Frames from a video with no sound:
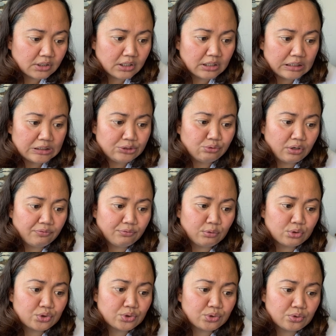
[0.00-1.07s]
you
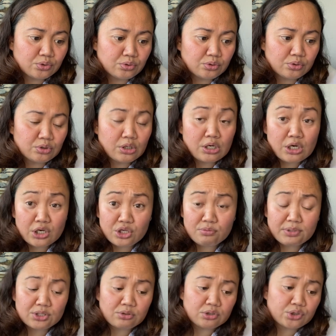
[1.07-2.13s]

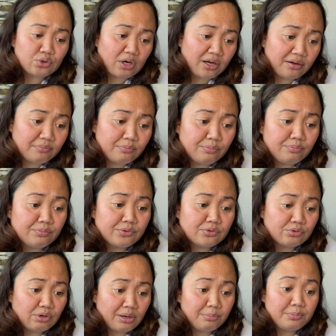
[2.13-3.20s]
must also have
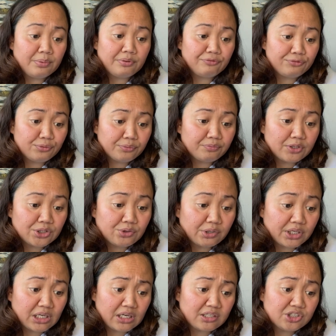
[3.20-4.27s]
to have the proof that you are
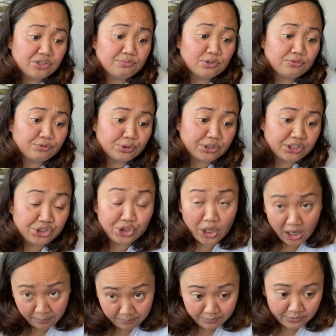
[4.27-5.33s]
eligible for the
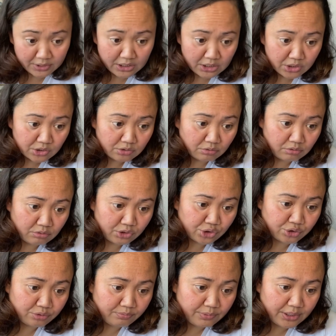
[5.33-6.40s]
job. So it
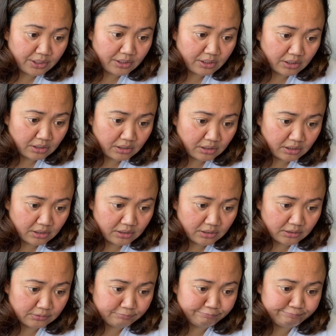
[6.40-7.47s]
should be
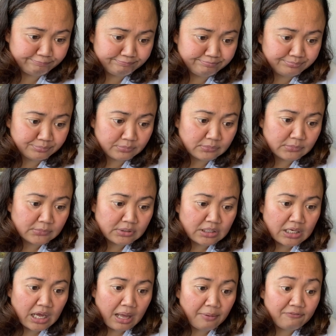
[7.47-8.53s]
a
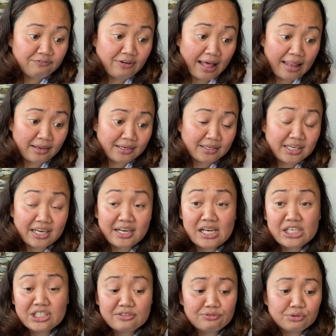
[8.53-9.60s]
valid
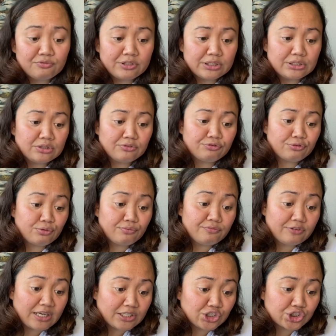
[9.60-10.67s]
Canadian
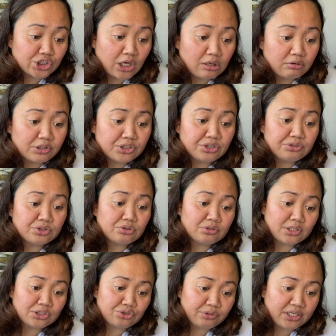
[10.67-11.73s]
provincial or
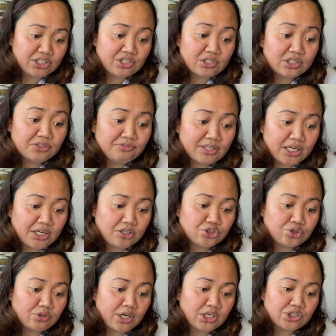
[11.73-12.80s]
territorial trade certificate,
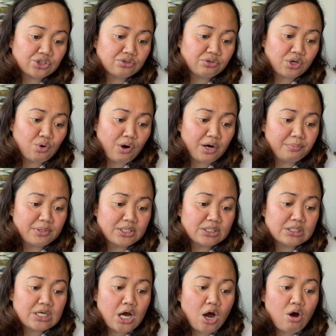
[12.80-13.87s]
education requirements,
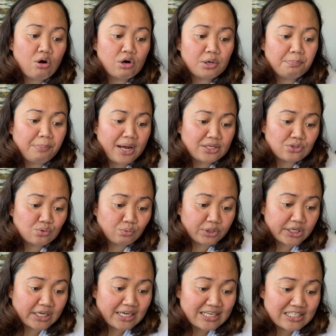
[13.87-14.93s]
or past
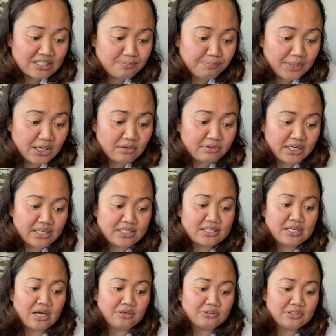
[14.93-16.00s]
work experience
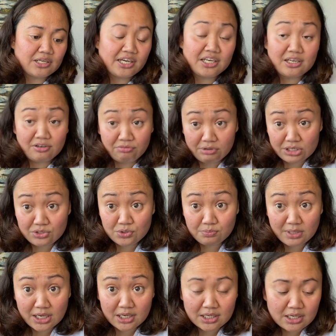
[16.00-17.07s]
outlined in a
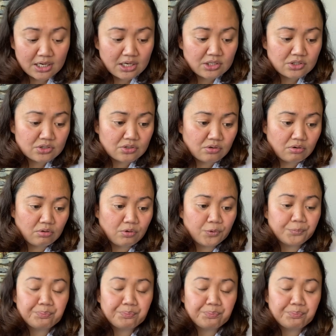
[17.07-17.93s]
resume. So